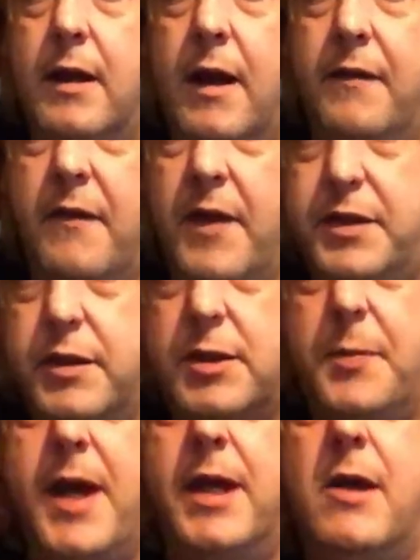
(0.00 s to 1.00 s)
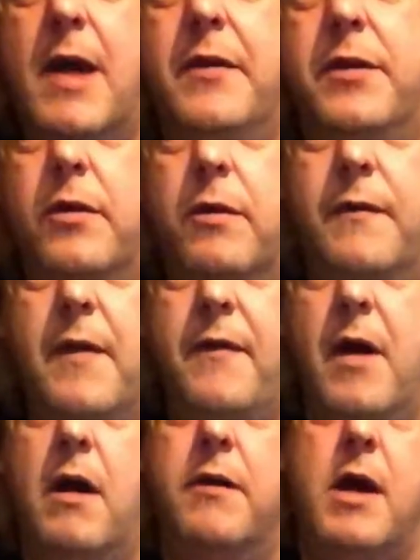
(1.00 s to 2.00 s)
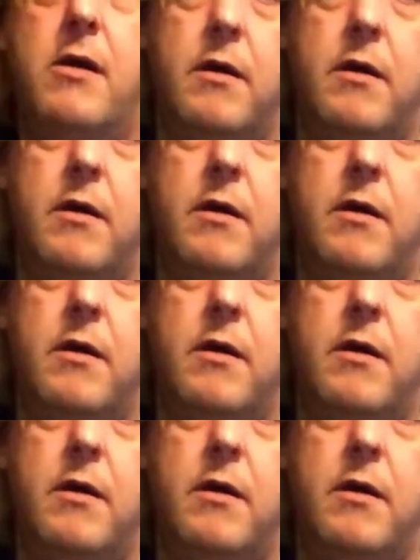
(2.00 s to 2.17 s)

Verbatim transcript: And then they're just about to go out the door, and then, oh no,